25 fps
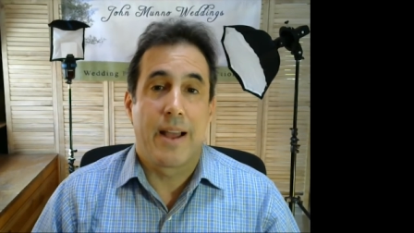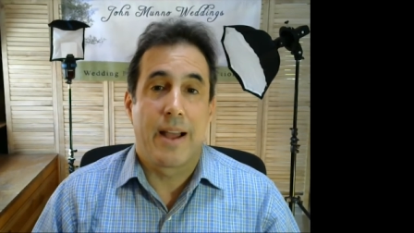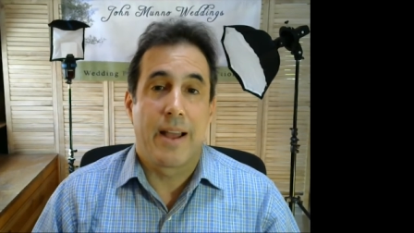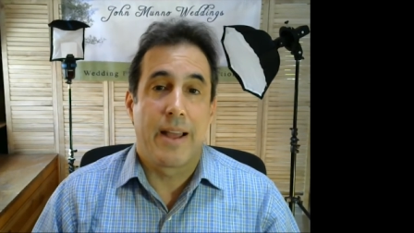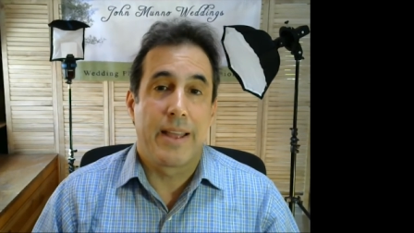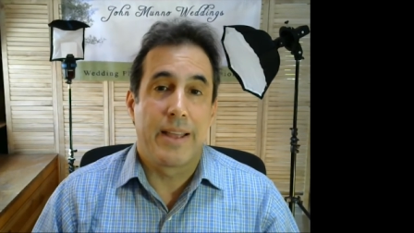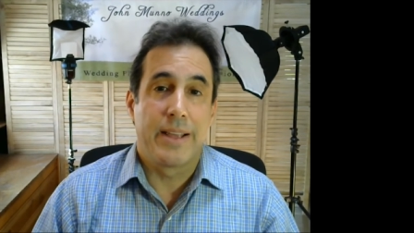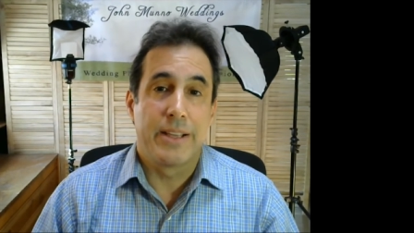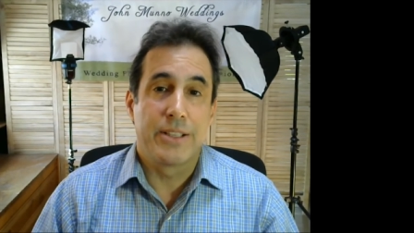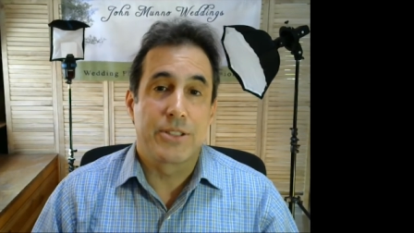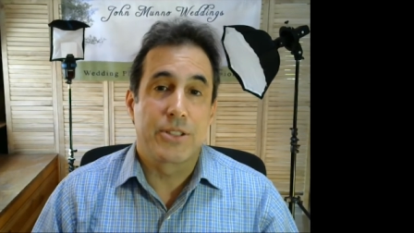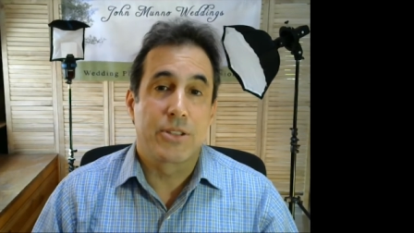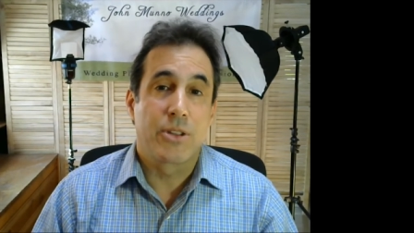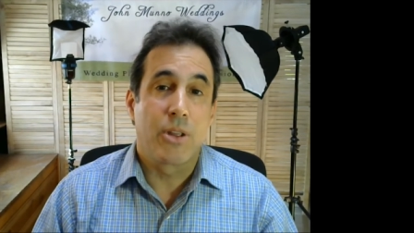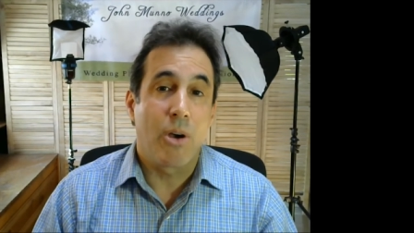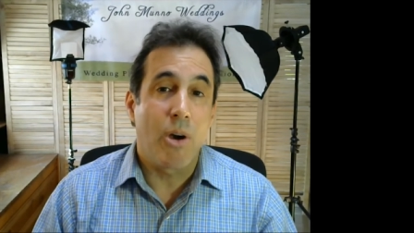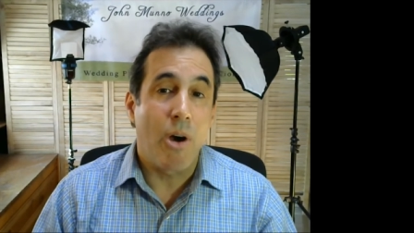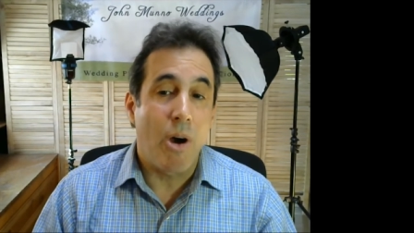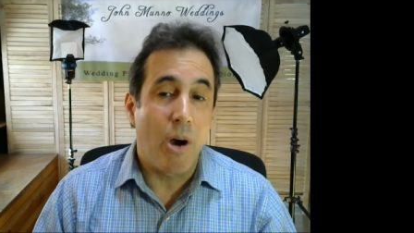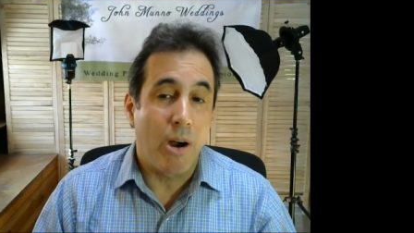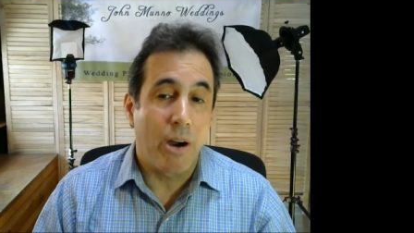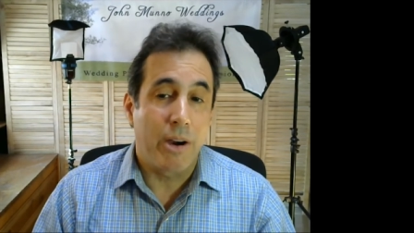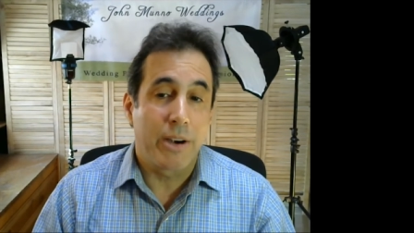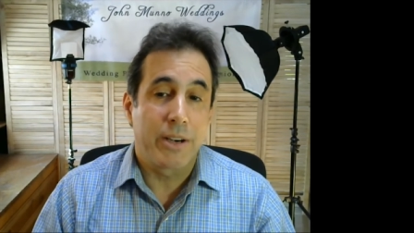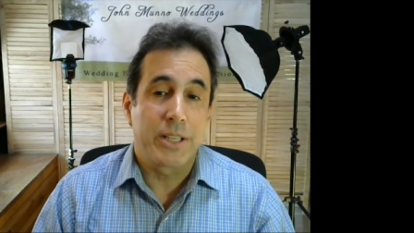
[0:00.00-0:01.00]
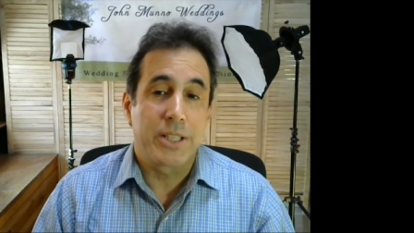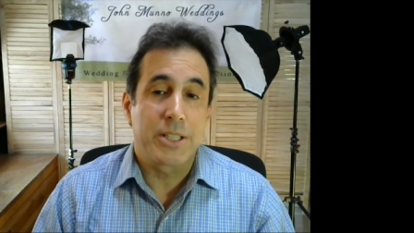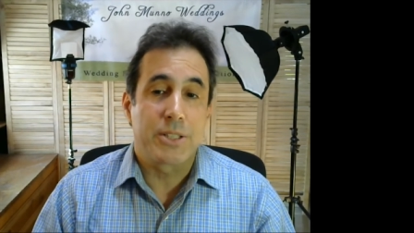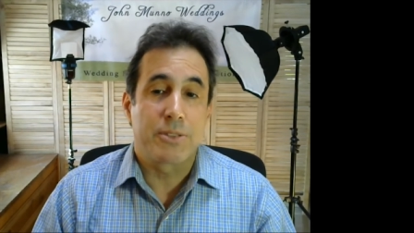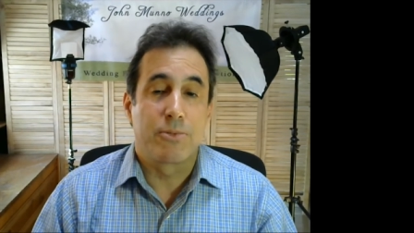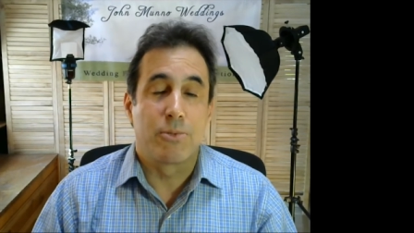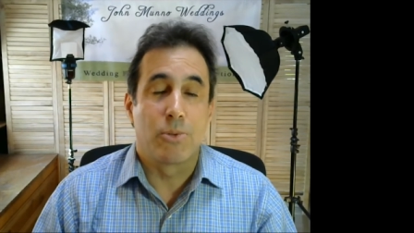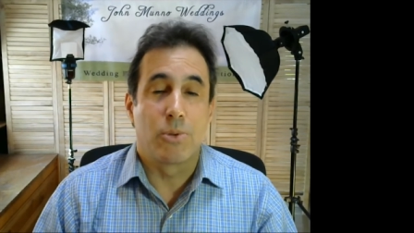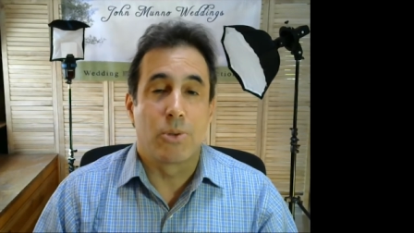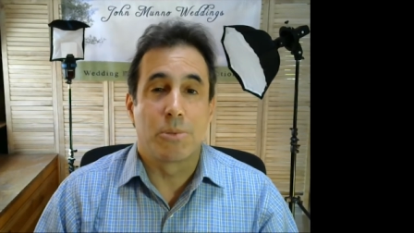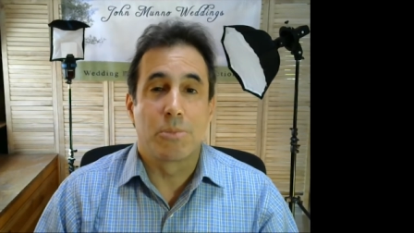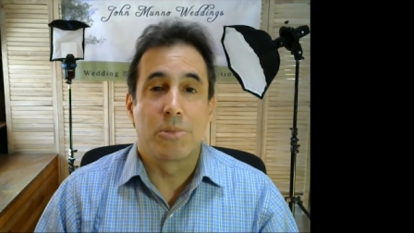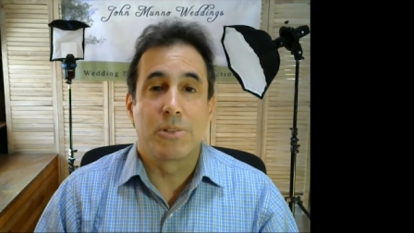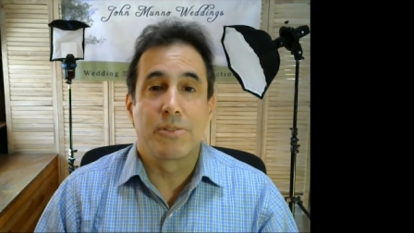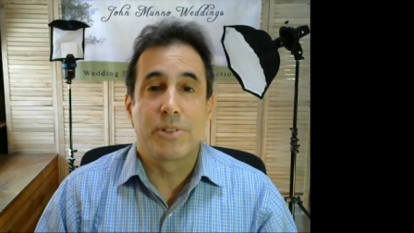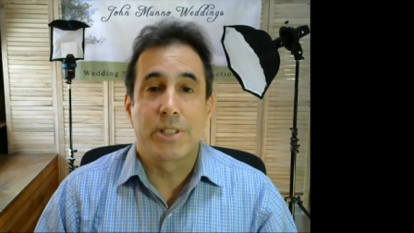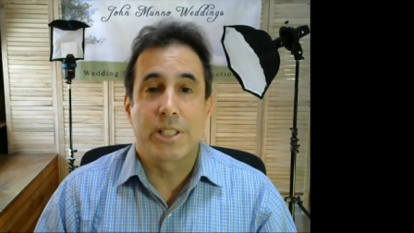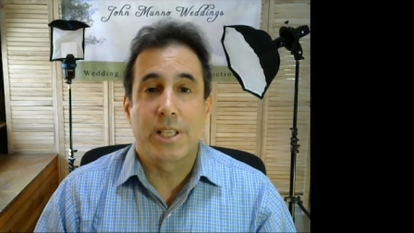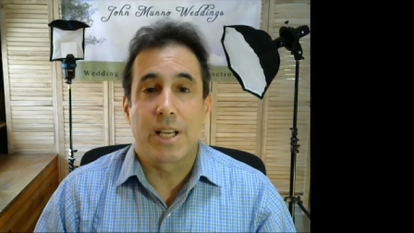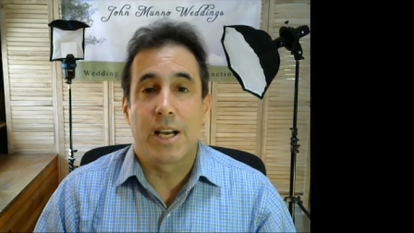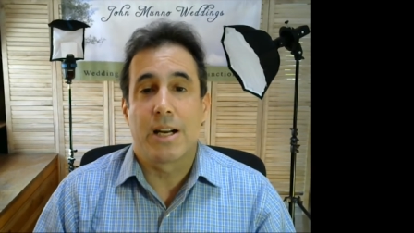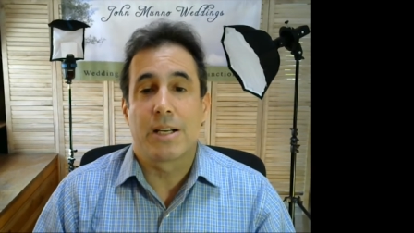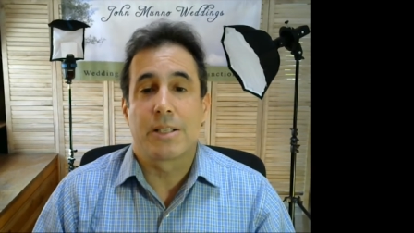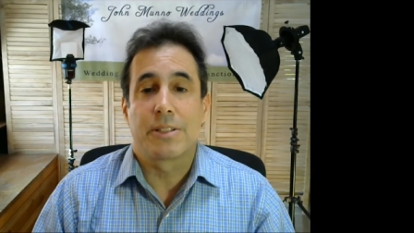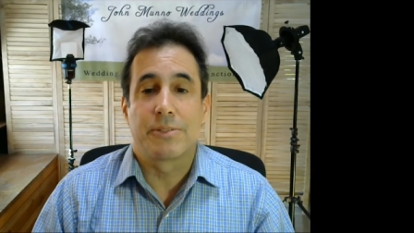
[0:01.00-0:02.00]
is the hardest form of
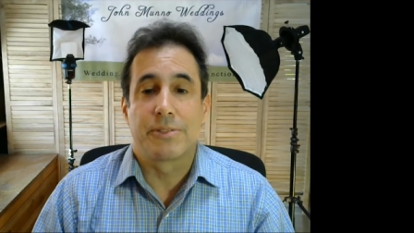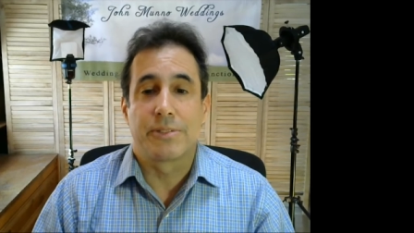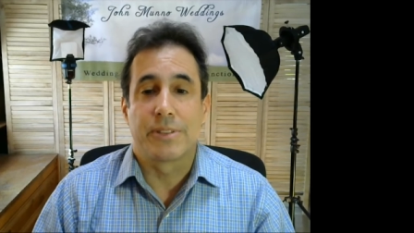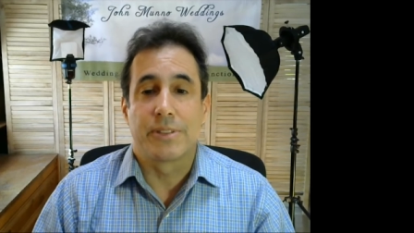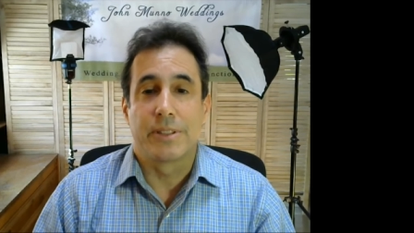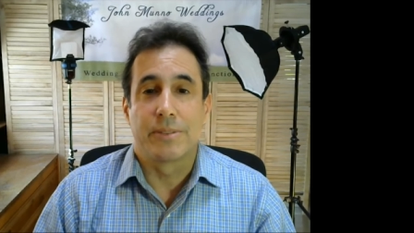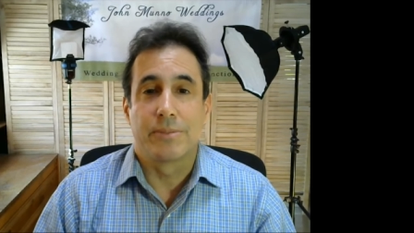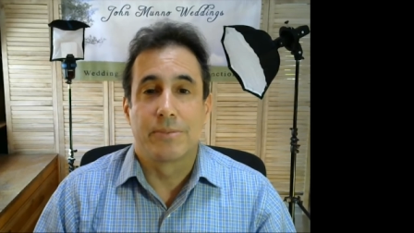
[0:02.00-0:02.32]
photography.